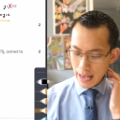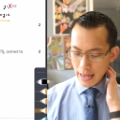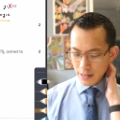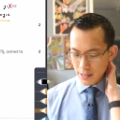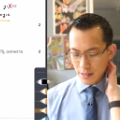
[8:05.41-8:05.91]

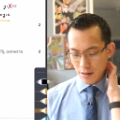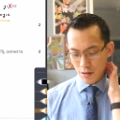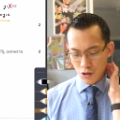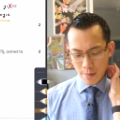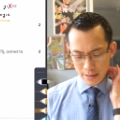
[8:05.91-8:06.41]
And
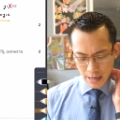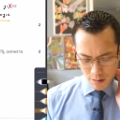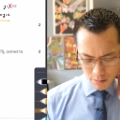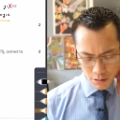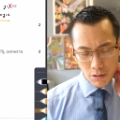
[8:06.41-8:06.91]
you might say,
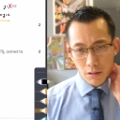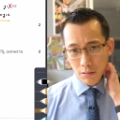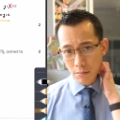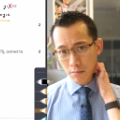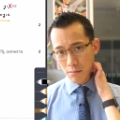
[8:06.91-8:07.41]
well, hold
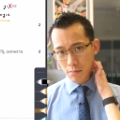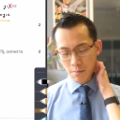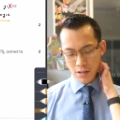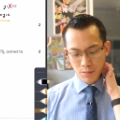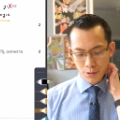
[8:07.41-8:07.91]
on, Mr.